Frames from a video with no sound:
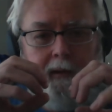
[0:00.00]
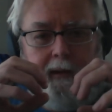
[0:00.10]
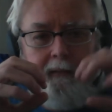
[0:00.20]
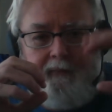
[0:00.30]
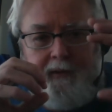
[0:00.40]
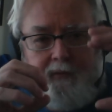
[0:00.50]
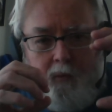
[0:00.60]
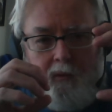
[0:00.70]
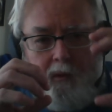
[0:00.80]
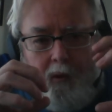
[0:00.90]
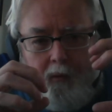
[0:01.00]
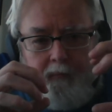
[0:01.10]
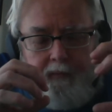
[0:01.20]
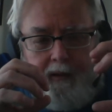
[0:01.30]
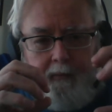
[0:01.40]
If this were
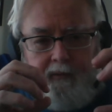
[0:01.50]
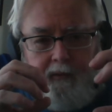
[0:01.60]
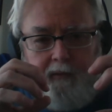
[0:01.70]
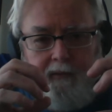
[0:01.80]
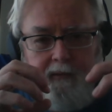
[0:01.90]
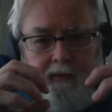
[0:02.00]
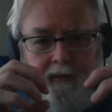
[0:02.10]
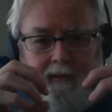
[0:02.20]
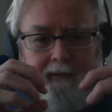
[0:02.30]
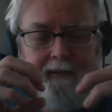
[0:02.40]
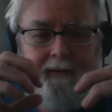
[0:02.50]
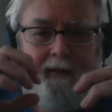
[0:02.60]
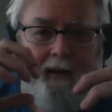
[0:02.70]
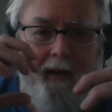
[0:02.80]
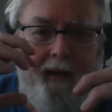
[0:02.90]
cold temperatures
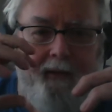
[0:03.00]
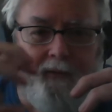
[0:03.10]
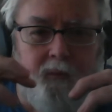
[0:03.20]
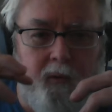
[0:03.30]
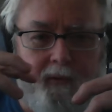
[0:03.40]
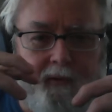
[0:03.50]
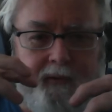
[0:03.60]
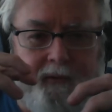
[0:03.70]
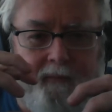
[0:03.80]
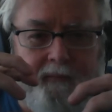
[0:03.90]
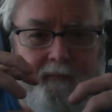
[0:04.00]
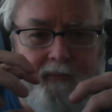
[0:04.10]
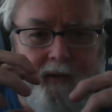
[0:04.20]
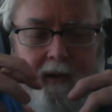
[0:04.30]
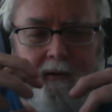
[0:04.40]
and this were just
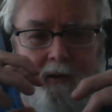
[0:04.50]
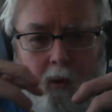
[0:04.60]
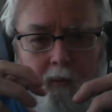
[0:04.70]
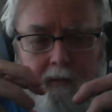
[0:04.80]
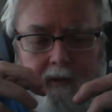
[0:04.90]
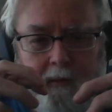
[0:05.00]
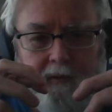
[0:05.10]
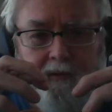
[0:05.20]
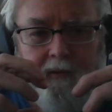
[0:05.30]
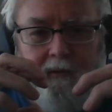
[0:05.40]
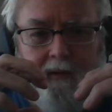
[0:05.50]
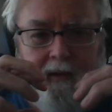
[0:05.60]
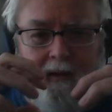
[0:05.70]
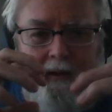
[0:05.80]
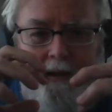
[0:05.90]
slightly colder temperature,
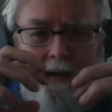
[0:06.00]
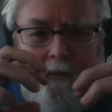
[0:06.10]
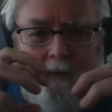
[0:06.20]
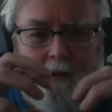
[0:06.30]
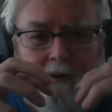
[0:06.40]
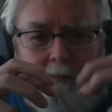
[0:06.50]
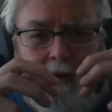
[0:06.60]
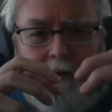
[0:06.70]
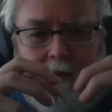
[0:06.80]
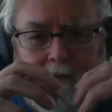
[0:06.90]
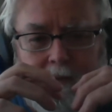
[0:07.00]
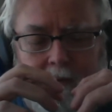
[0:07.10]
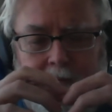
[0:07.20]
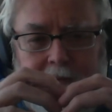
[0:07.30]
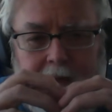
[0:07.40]
it would look about like
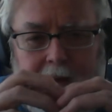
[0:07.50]
this.